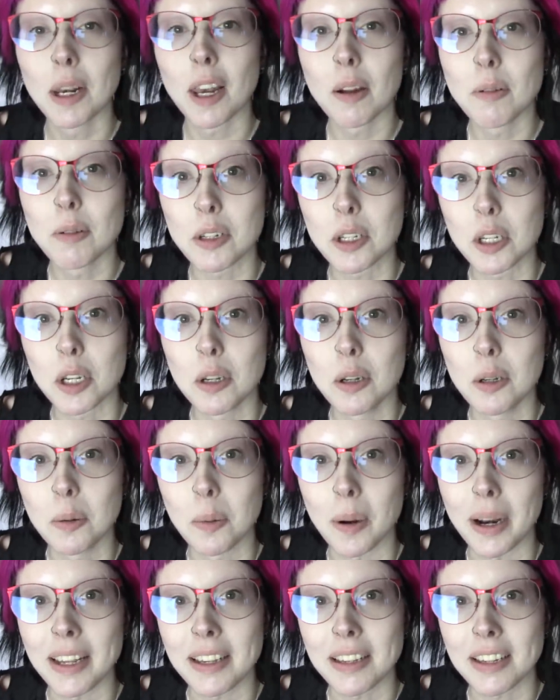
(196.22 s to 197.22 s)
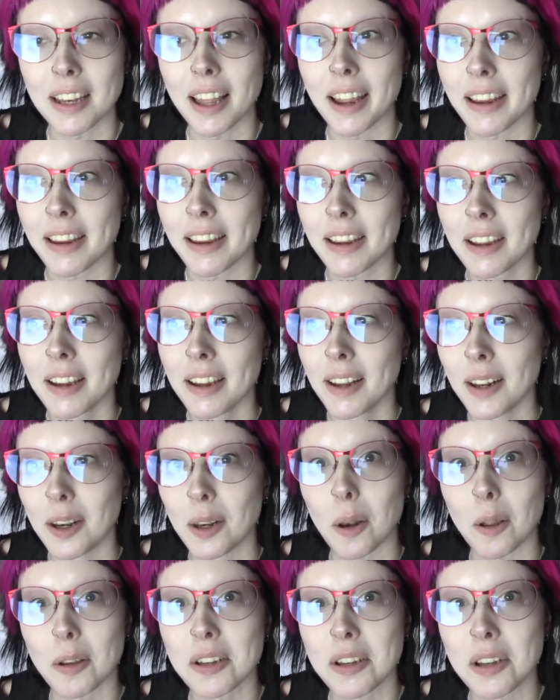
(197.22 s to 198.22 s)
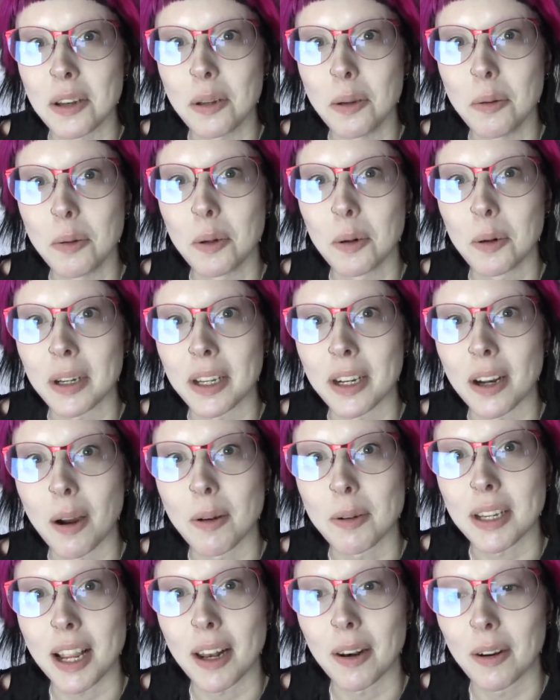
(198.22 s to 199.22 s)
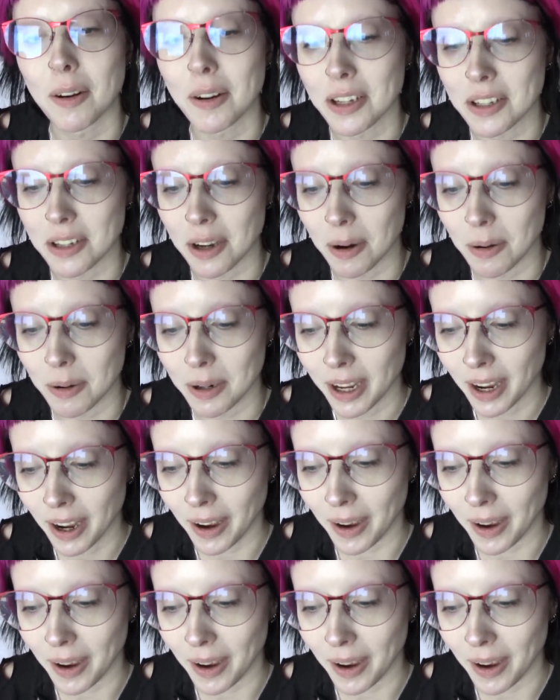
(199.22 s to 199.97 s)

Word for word: Alone 2 when he's like lost in New York in a hotel on his own.